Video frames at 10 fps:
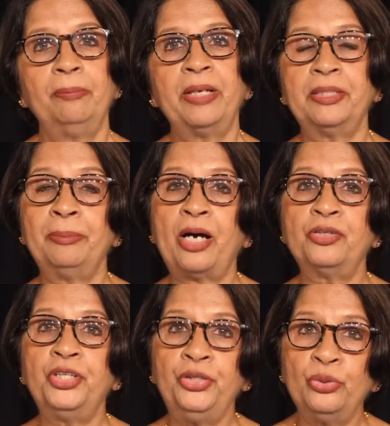but
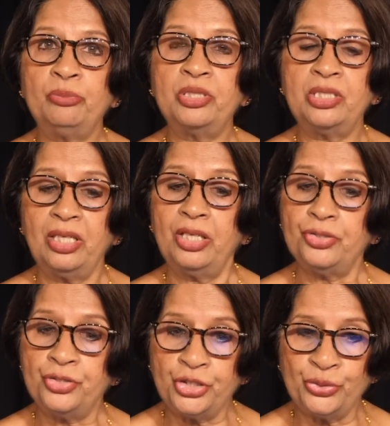about human
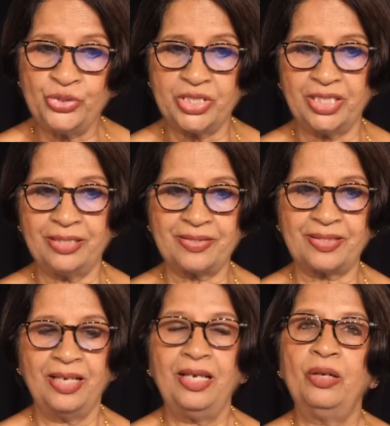duties,